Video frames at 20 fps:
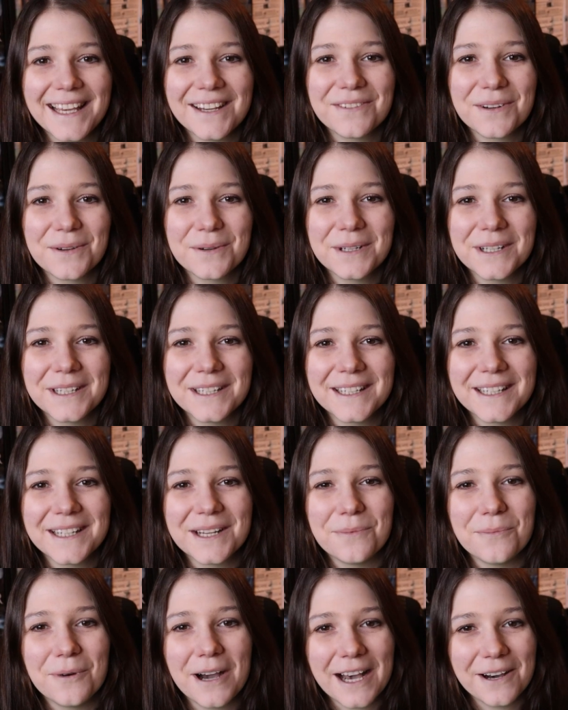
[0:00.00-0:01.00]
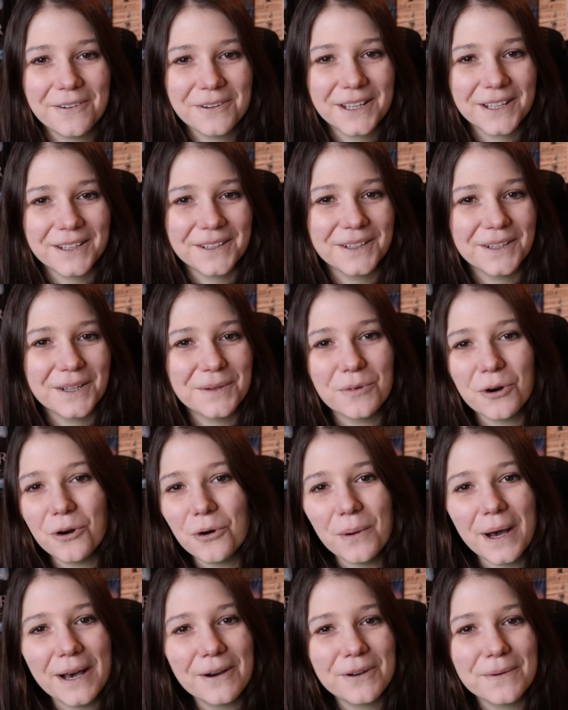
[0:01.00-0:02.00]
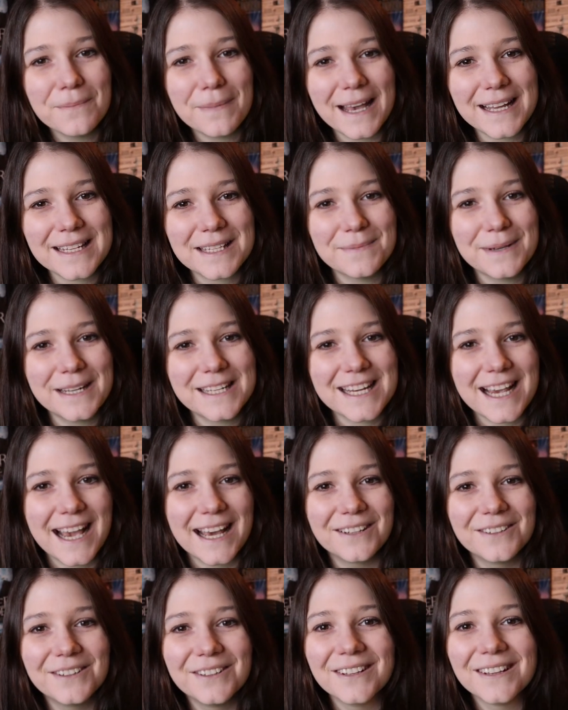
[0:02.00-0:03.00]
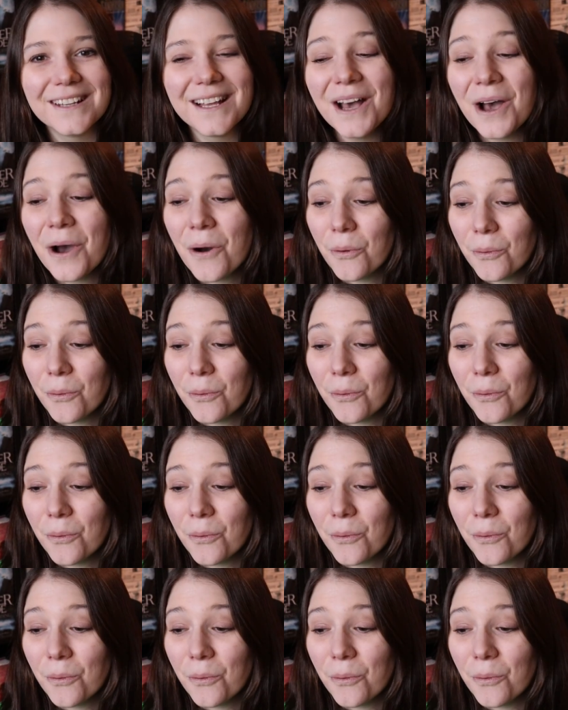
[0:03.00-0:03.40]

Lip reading: Hey everyone, and welcome back to my channel.